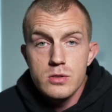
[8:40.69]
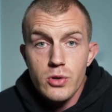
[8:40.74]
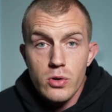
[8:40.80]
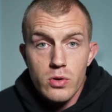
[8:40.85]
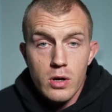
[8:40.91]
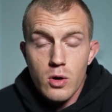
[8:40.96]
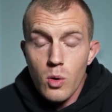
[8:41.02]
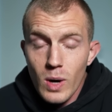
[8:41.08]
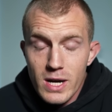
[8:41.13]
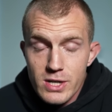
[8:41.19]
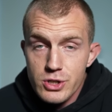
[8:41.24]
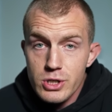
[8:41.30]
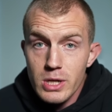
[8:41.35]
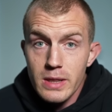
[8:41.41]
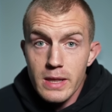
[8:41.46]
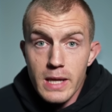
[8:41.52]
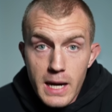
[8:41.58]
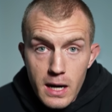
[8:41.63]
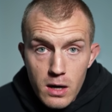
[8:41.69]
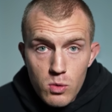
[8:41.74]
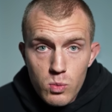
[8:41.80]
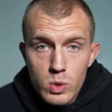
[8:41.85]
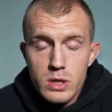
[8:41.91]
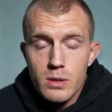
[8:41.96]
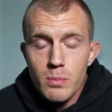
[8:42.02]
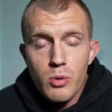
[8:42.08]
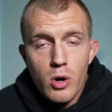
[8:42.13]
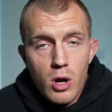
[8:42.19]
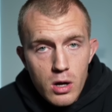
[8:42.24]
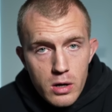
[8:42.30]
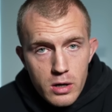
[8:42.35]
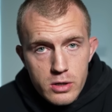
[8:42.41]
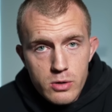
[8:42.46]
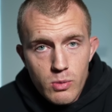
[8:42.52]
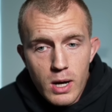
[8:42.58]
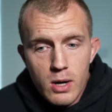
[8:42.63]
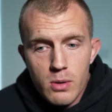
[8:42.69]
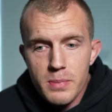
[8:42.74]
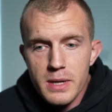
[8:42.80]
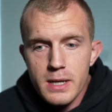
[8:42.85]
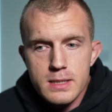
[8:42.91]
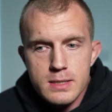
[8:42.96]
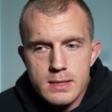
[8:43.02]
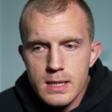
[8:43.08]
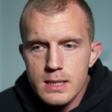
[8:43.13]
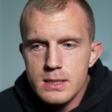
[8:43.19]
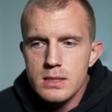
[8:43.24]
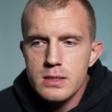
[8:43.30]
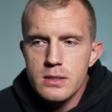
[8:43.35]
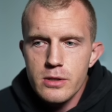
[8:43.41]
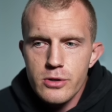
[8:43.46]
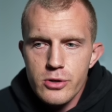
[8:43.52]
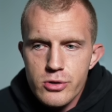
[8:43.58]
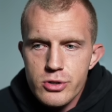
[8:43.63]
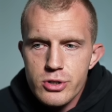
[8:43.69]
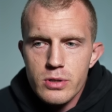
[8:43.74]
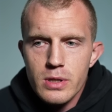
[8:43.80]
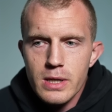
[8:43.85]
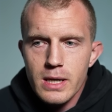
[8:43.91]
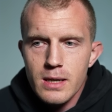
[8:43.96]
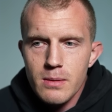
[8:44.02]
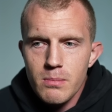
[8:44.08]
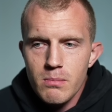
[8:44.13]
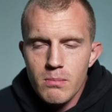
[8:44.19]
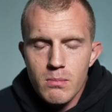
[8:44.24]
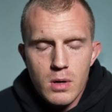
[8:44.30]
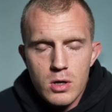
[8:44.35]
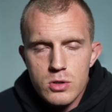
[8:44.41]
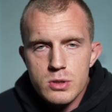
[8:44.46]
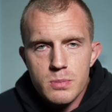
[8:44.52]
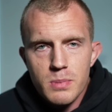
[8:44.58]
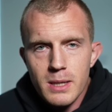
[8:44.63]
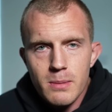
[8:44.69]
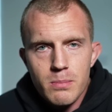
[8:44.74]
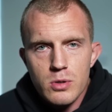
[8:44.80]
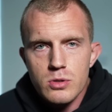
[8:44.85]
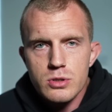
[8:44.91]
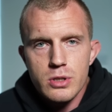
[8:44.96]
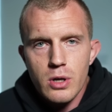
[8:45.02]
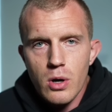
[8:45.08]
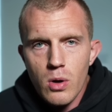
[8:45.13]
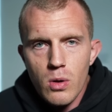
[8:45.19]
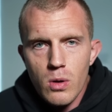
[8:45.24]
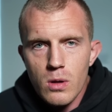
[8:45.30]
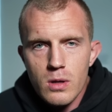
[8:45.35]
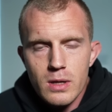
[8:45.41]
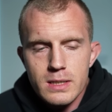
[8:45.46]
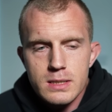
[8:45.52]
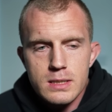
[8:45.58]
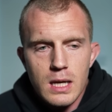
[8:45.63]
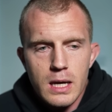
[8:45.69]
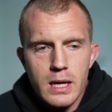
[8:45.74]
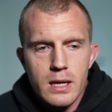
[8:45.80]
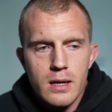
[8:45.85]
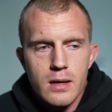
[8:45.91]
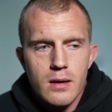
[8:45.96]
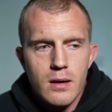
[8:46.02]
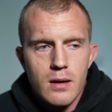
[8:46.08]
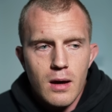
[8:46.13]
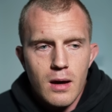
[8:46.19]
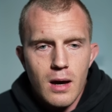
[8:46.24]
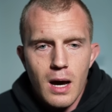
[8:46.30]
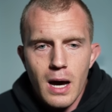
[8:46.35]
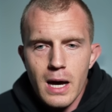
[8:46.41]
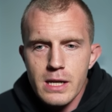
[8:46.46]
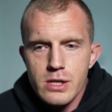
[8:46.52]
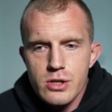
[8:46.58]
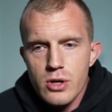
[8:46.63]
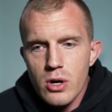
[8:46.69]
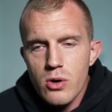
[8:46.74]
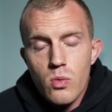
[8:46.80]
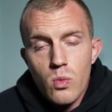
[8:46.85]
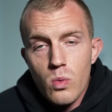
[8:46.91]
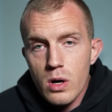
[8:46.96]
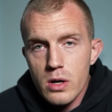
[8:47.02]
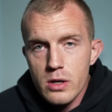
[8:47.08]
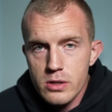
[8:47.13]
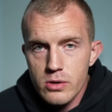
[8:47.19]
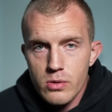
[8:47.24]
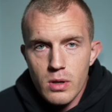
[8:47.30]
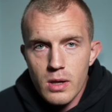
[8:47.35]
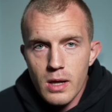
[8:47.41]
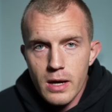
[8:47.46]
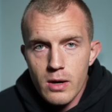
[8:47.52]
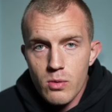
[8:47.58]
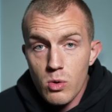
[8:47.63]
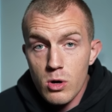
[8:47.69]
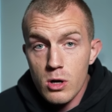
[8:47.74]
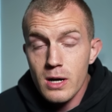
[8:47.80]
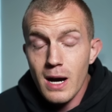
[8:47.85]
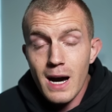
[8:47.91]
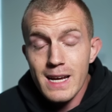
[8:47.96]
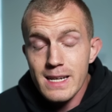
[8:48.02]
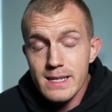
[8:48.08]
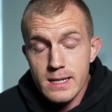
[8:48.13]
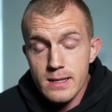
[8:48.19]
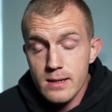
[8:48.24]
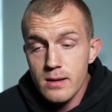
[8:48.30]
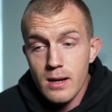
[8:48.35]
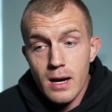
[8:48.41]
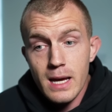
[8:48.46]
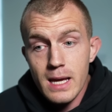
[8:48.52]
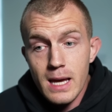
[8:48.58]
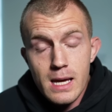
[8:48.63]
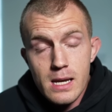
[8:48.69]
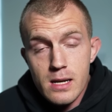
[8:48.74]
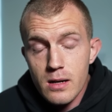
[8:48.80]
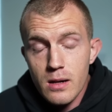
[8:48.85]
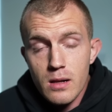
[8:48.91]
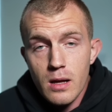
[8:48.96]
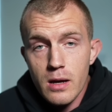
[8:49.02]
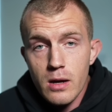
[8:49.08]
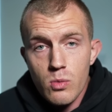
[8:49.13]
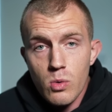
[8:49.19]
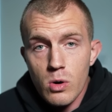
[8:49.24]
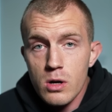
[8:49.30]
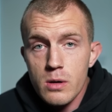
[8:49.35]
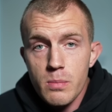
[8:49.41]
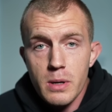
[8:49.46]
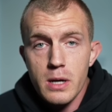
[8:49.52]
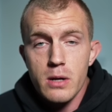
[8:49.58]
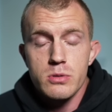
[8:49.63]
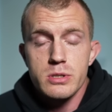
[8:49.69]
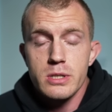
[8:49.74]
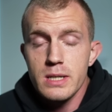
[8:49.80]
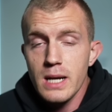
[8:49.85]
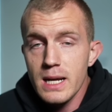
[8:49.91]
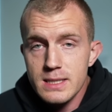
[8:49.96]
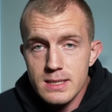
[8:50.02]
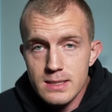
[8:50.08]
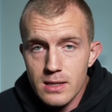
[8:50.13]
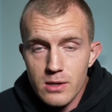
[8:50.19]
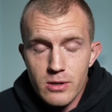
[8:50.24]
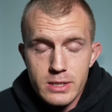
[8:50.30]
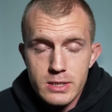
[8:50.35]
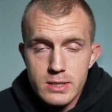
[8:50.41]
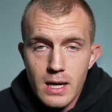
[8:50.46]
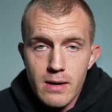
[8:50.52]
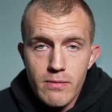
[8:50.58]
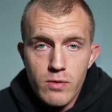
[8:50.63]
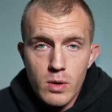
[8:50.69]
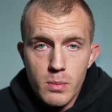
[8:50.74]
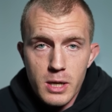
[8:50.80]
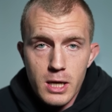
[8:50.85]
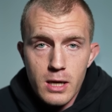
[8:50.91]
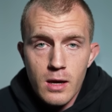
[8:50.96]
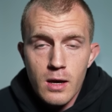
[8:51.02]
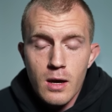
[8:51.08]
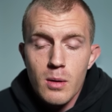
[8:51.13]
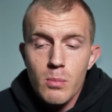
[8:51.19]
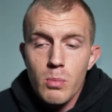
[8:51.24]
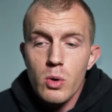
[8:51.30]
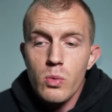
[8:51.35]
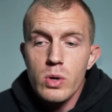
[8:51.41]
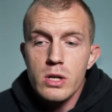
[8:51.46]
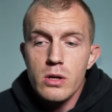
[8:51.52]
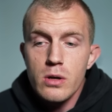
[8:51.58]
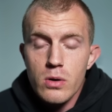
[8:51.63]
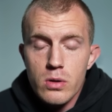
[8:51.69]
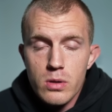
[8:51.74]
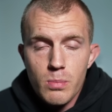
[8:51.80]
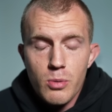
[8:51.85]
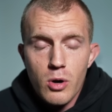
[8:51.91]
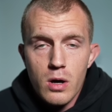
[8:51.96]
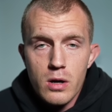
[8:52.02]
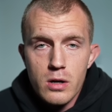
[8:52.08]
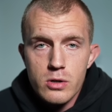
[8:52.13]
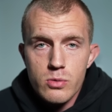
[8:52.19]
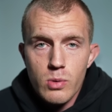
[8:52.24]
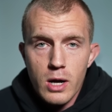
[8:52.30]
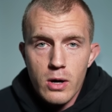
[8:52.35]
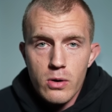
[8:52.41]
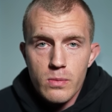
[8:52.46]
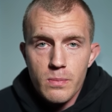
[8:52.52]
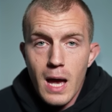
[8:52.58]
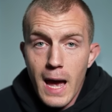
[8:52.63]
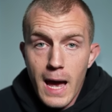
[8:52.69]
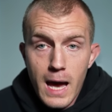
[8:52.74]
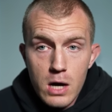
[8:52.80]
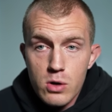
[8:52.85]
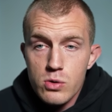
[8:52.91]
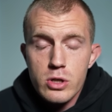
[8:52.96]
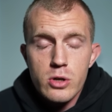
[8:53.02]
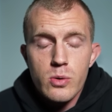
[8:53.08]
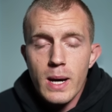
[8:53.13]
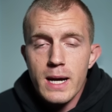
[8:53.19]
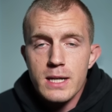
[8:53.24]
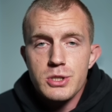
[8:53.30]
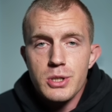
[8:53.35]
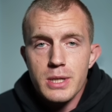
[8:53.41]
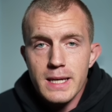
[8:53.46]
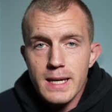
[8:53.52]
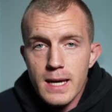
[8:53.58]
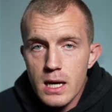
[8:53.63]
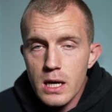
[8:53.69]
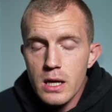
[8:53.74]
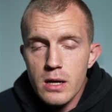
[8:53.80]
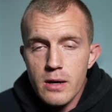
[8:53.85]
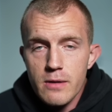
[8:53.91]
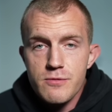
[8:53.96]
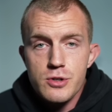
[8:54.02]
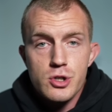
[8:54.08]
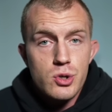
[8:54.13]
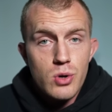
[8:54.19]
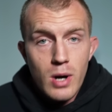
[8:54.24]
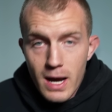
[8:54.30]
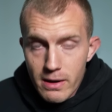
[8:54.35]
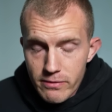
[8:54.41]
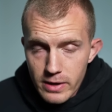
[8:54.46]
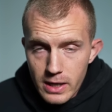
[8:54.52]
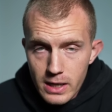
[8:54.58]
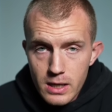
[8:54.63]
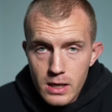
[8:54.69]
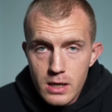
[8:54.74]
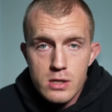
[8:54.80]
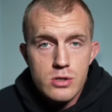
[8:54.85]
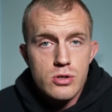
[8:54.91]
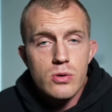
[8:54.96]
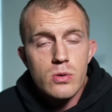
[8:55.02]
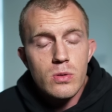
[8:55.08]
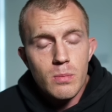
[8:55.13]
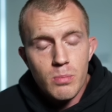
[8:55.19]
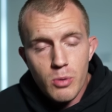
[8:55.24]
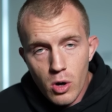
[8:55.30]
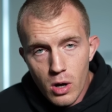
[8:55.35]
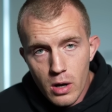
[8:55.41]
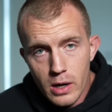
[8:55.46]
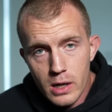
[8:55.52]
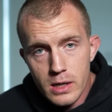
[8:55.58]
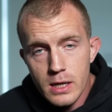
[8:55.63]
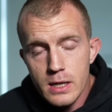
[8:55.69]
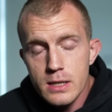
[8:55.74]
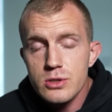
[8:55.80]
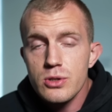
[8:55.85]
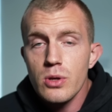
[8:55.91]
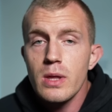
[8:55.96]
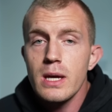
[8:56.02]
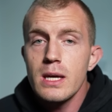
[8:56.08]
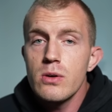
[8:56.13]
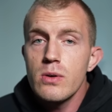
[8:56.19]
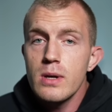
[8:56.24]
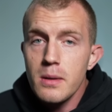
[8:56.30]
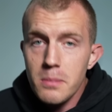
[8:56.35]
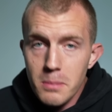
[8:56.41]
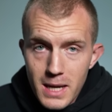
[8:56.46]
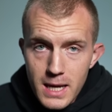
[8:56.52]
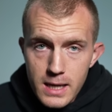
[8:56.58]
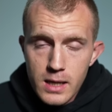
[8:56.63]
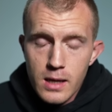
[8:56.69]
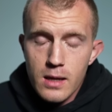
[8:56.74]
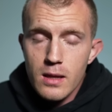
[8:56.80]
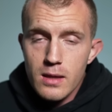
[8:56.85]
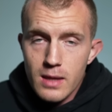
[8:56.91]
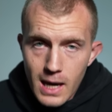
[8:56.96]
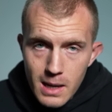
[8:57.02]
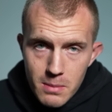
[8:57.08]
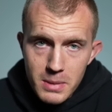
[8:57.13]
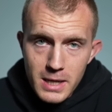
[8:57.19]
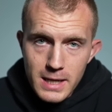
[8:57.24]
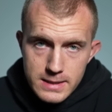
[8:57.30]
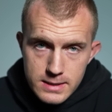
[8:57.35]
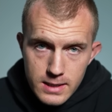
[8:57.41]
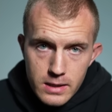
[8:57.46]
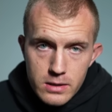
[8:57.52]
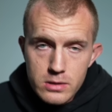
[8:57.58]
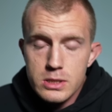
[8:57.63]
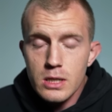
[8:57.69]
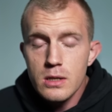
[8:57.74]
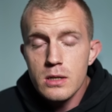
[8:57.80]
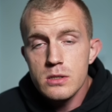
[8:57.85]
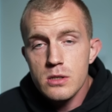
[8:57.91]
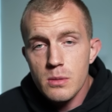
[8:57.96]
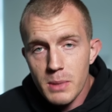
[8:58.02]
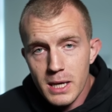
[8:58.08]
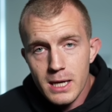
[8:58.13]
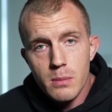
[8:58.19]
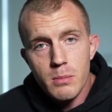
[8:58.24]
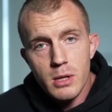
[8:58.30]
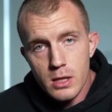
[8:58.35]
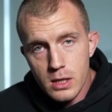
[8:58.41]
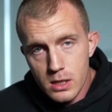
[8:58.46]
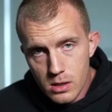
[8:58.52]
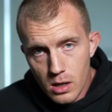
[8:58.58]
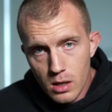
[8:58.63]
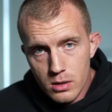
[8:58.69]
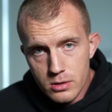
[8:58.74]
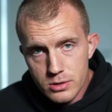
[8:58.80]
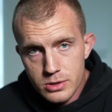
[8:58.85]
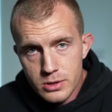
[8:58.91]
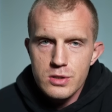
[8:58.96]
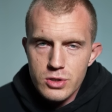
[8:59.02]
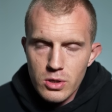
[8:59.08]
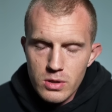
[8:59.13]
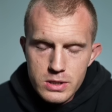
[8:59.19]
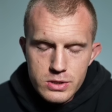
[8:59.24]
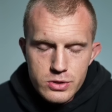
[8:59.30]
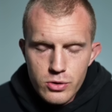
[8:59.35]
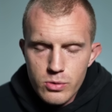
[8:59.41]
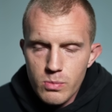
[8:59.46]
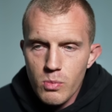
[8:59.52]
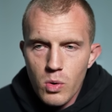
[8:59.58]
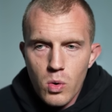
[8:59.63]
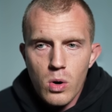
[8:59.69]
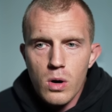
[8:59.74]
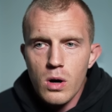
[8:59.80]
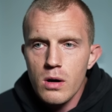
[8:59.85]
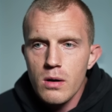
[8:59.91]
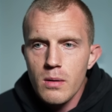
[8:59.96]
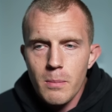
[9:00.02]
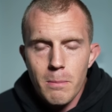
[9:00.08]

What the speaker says: So the question there with the product route, because that's usually most people's goal, is like, I don't want to do client work. I hated client work, but it was a necessary step for me. But when you go the product route, how do you actually get enough traffic to the product so that you can make that many sales to make $1 million? So let's do more